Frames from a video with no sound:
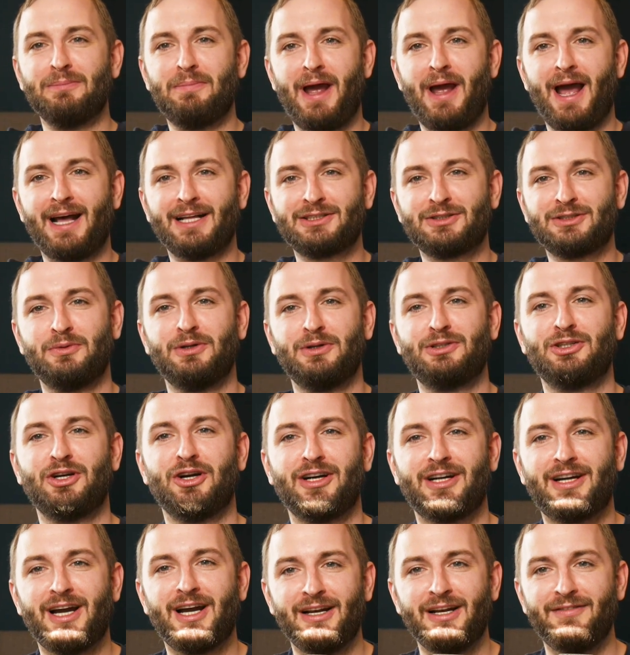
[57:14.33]
paths which are
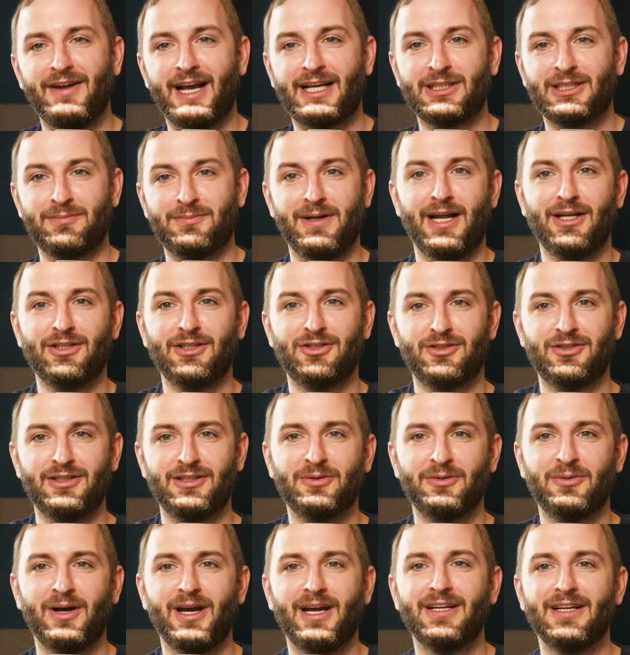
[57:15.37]
kind of exponential in
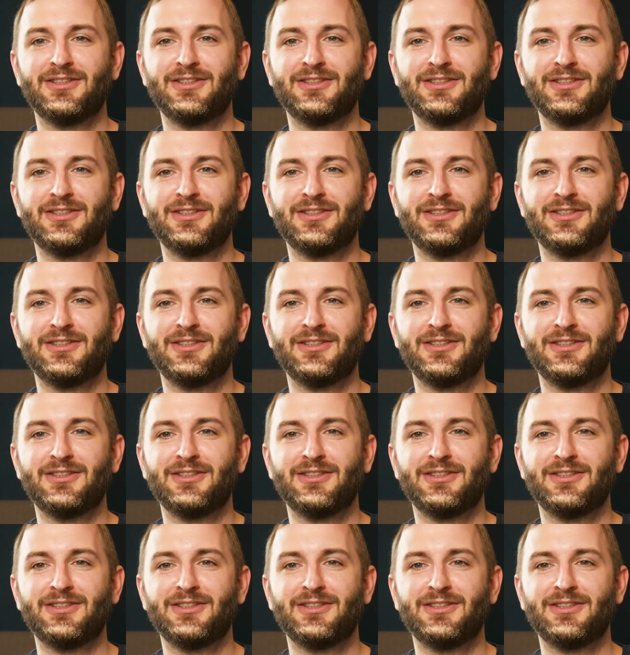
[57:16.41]
a way.